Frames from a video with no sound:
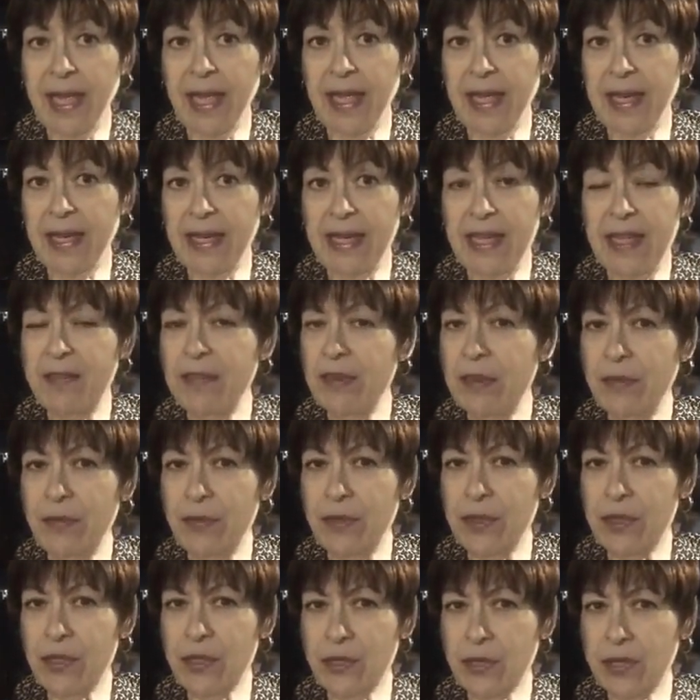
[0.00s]
And even
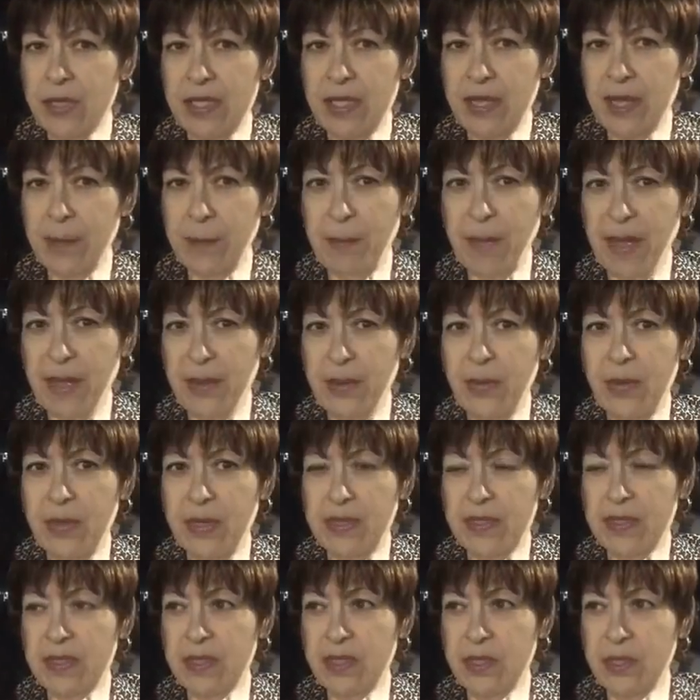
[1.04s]
for the short time I
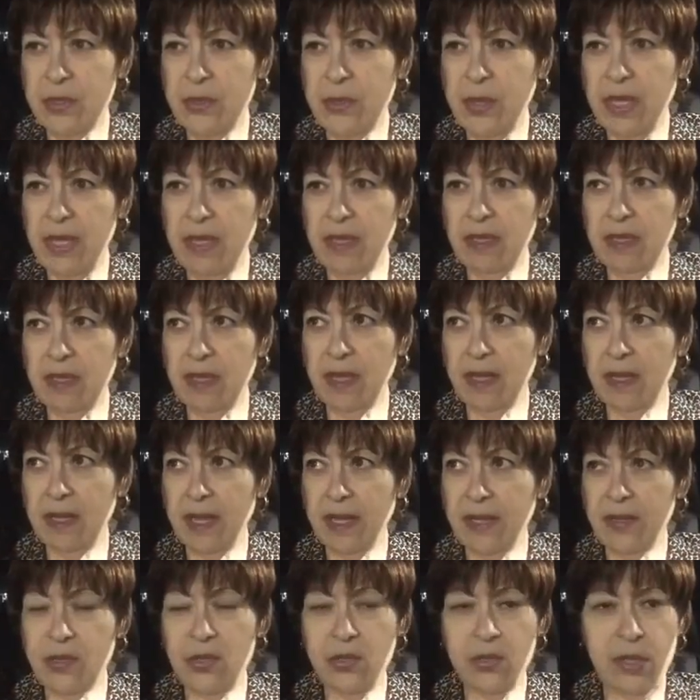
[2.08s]
was doing
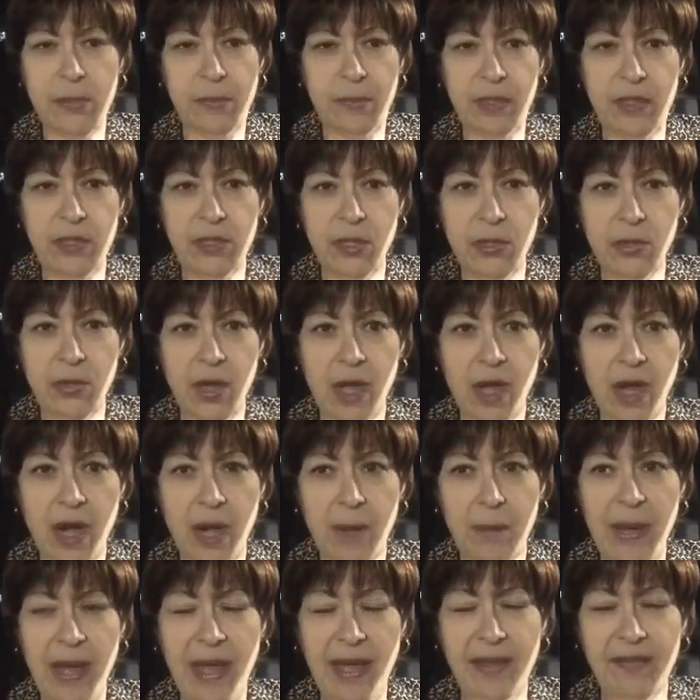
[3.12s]
extremely low
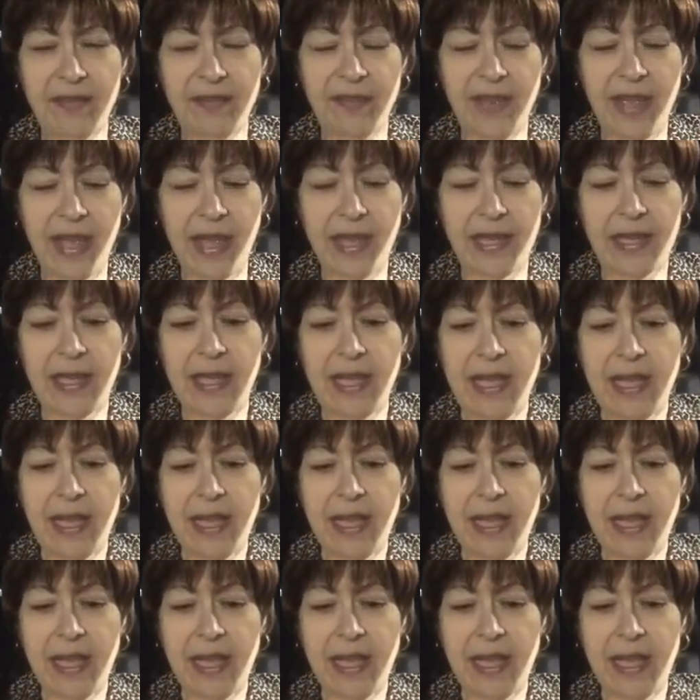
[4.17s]
carb, high fat,